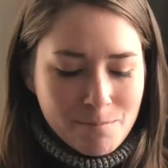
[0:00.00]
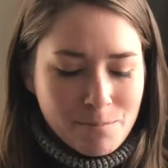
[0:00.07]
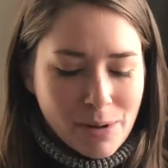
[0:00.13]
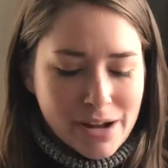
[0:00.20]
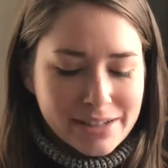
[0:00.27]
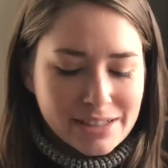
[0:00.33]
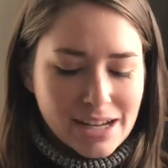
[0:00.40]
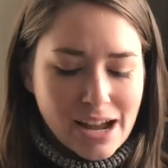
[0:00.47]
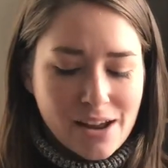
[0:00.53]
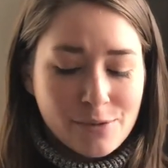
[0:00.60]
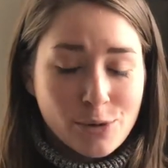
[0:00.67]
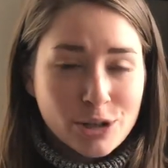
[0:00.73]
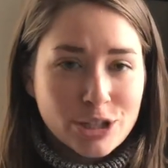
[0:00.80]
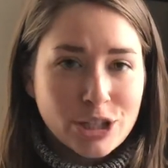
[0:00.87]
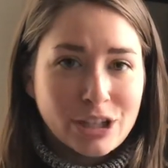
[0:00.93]
But
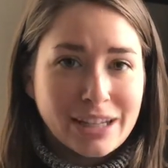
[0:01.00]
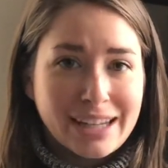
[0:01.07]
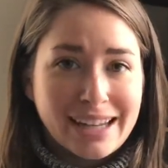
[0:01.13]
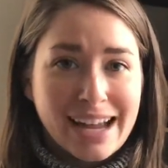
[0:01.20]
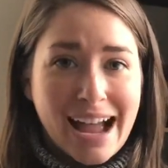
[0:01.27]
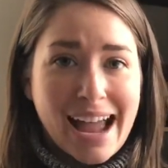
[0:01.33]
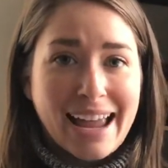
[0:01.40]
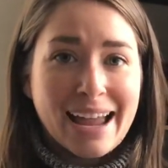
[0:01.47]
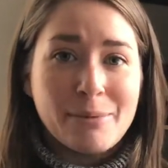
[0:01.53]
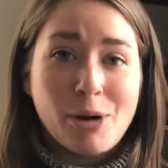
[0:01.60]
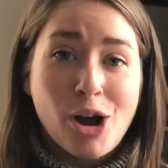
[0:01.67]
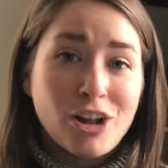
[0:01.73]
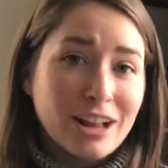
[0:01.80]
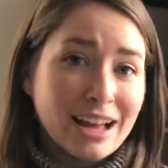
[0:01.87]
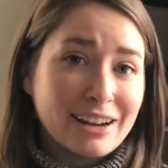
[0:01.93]
unfortunately I am
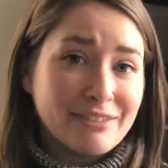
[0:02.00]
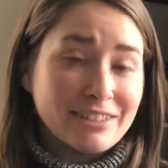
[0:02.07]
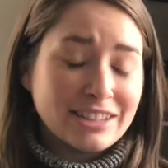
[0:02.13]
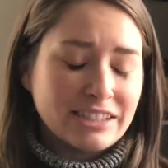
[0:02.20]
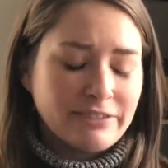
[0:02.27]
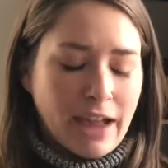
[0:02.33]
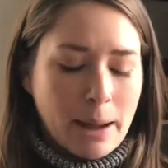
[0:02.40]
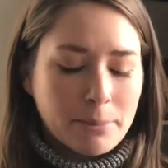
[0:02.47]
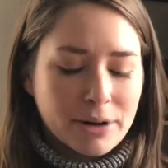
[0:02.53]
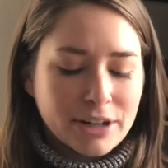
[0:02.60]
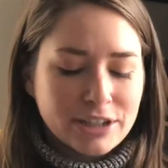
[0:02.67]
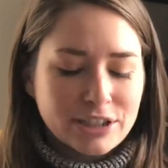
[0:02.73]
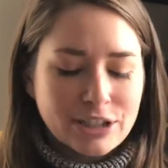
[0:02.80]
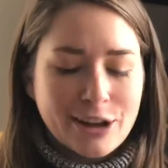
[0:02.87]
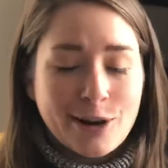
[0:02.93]
all out of this
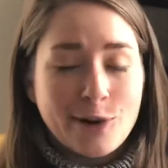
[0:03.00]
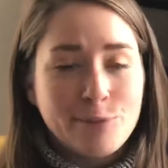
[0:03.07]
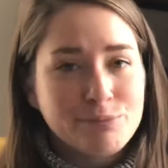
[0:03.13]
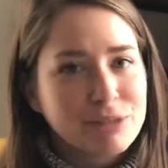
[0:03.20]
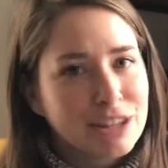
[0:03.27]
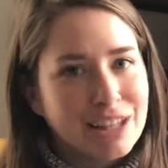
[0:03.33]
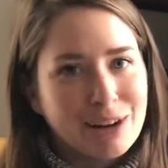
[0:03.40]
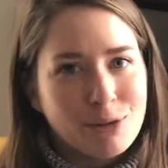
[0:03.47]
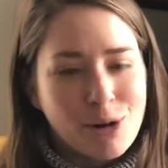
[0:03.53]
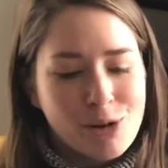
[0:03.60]
fabric, so there